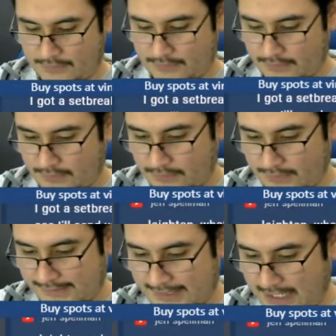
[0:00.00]
Chris
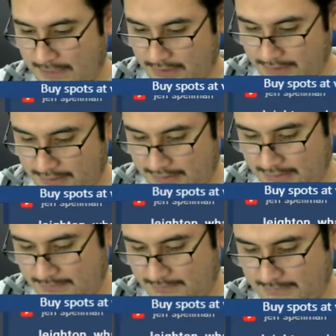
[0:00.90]
Kaman.
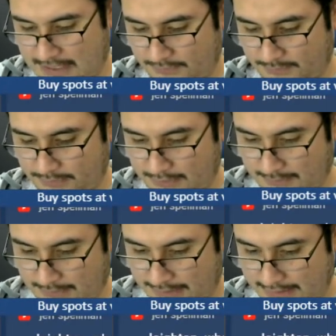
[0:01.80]
Miles
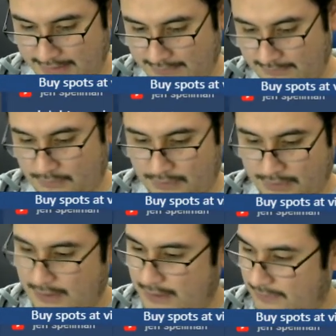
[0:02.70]
Plumlee, more
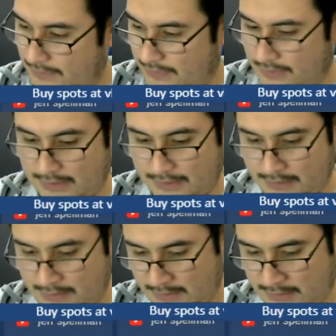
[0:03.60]
cardboard.
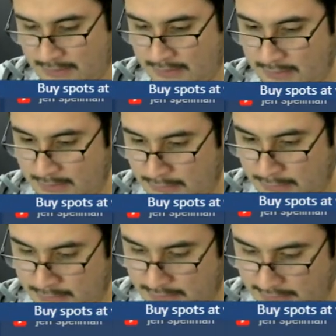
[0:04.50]

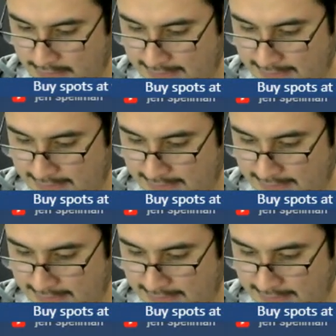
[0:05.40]
Here is